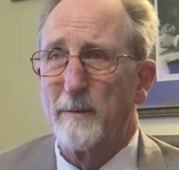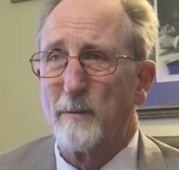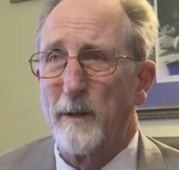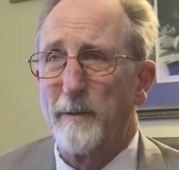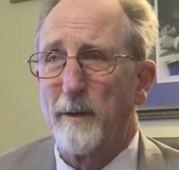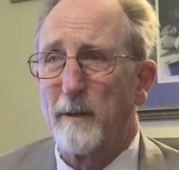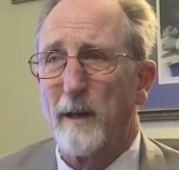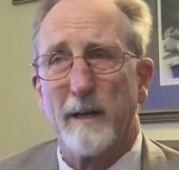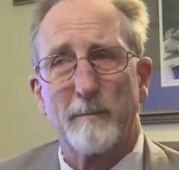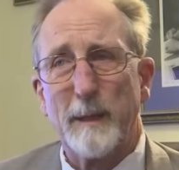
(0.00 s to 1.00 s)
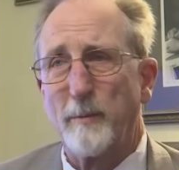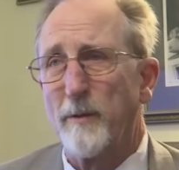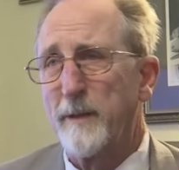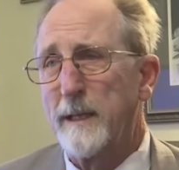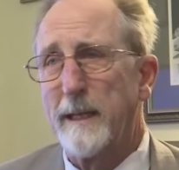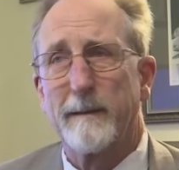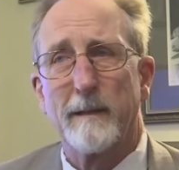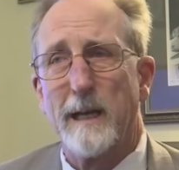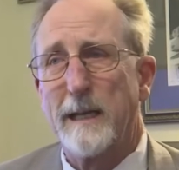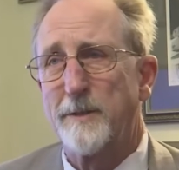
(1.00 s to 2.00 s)
with a lot of people thinking
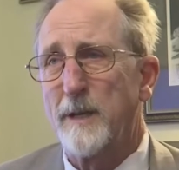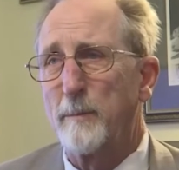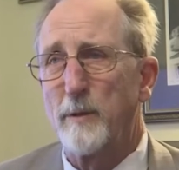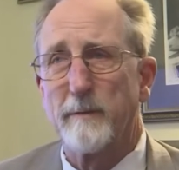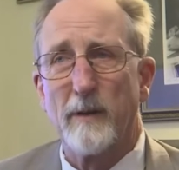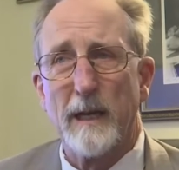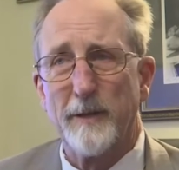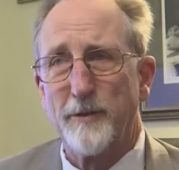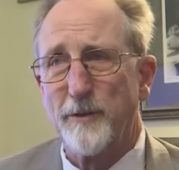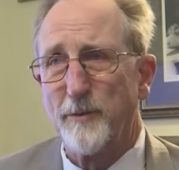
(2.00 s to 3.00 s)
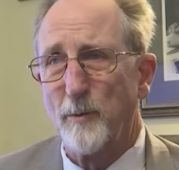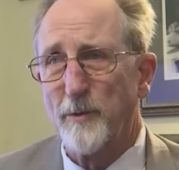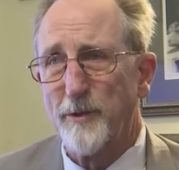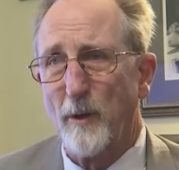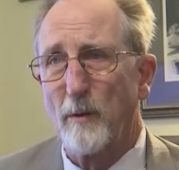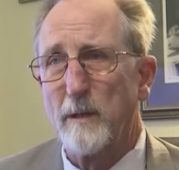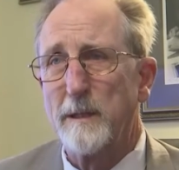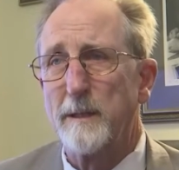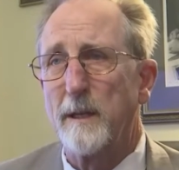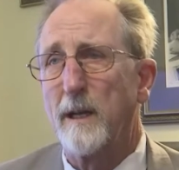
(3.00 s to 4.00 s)
the last couple of elections were
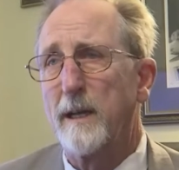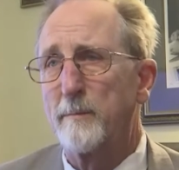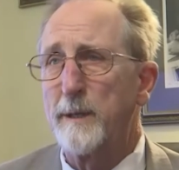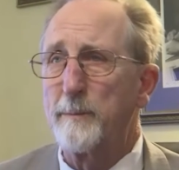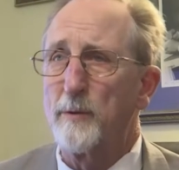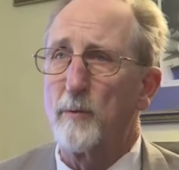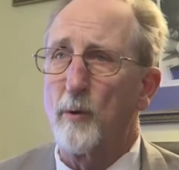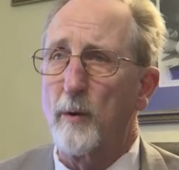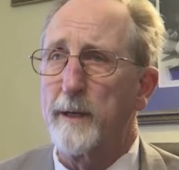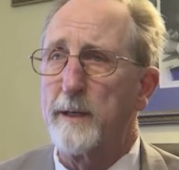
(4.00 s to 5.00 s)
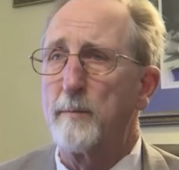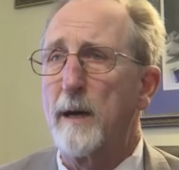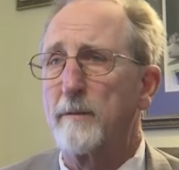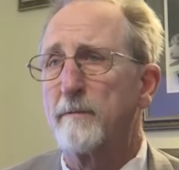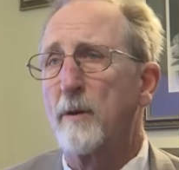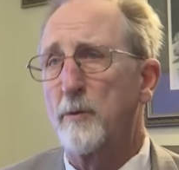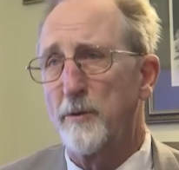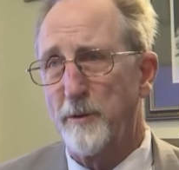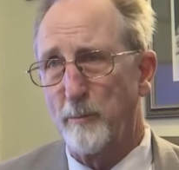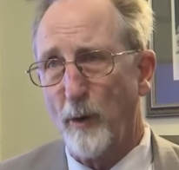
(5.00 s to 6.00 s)
stolen and a lot of people worried about
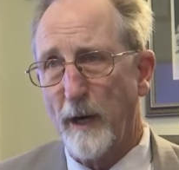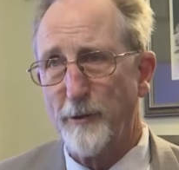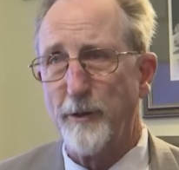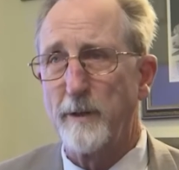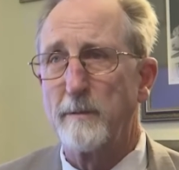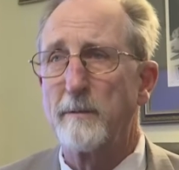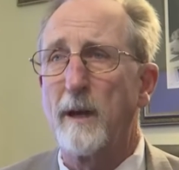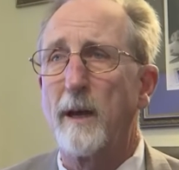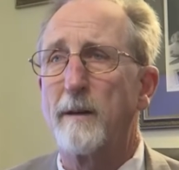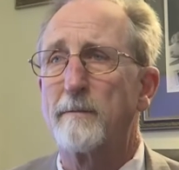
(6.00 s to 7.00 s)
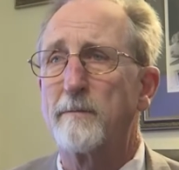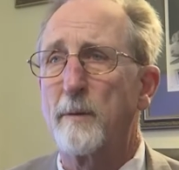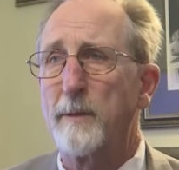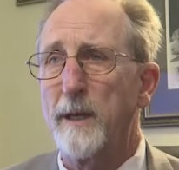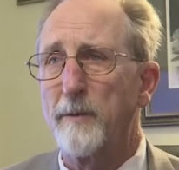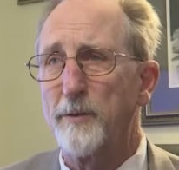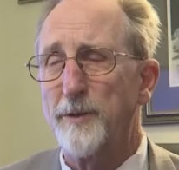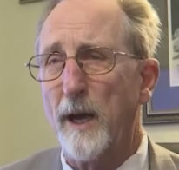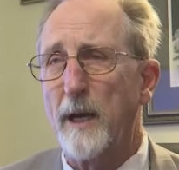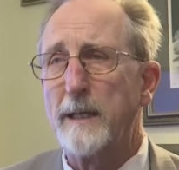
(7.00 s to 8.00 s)
voter suppression from the other
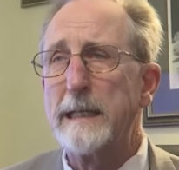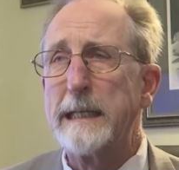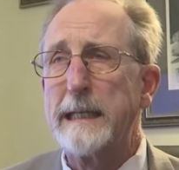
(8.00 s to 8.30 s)
side,